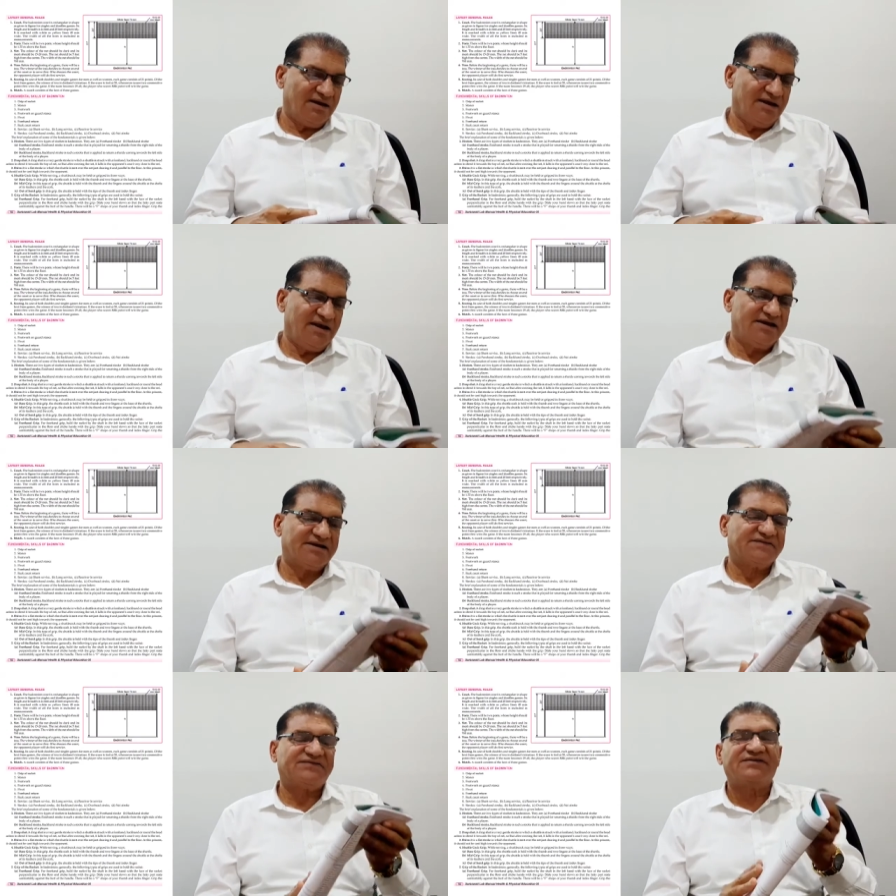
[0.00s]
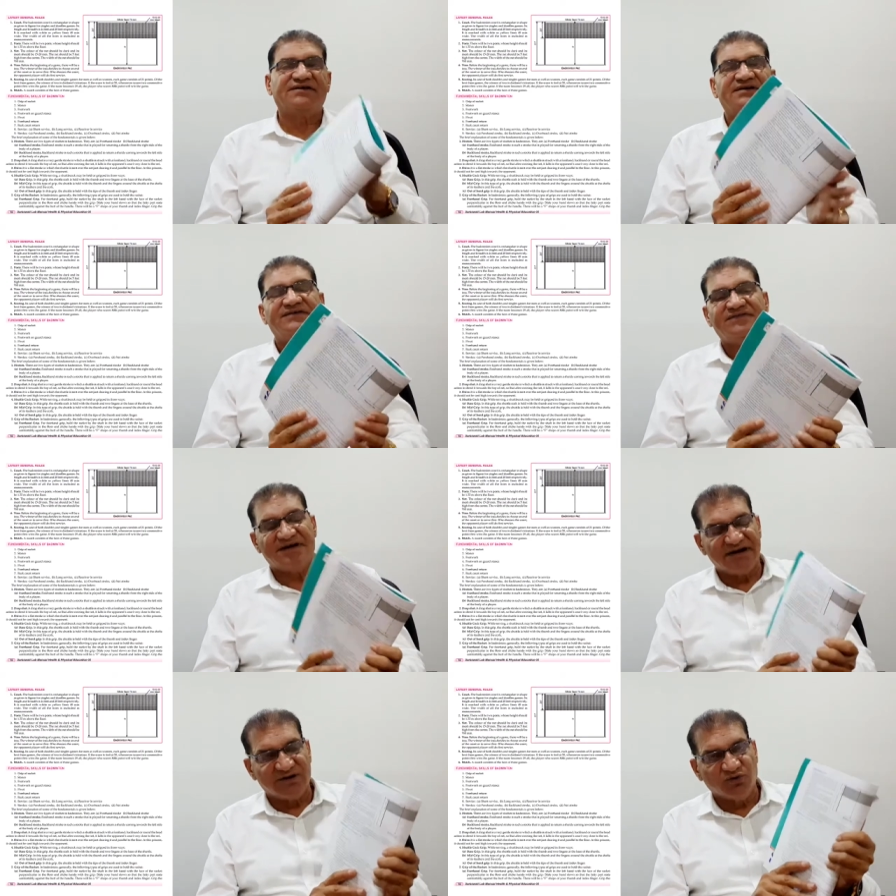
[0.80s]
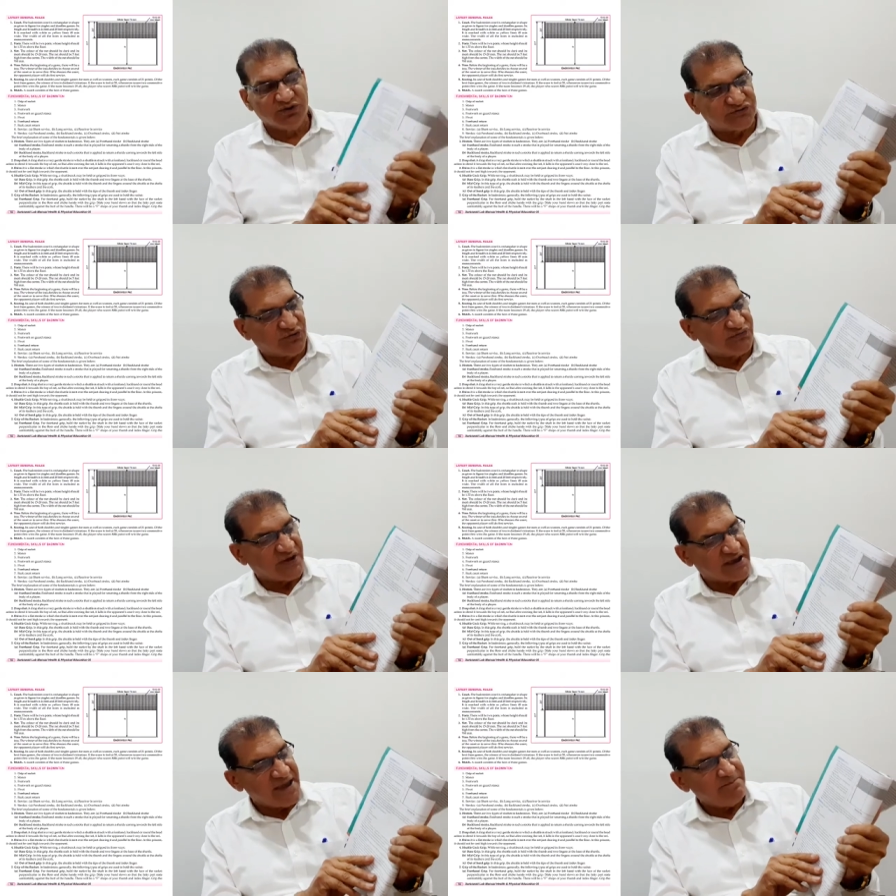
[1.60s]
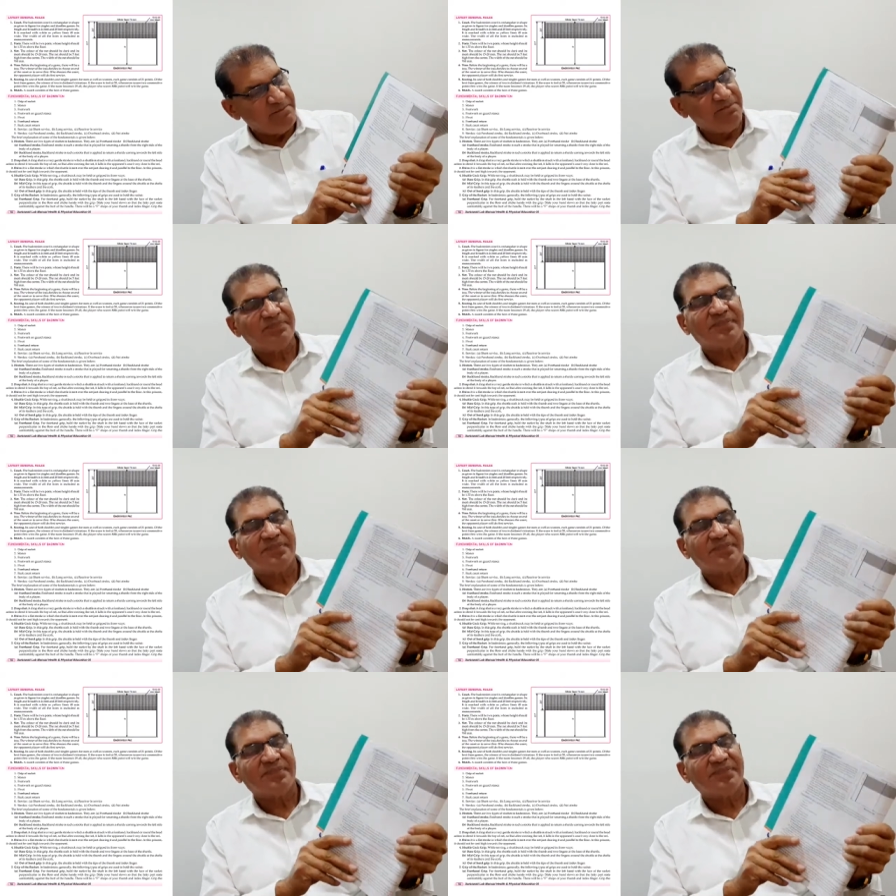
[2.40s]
latest general rules of the game,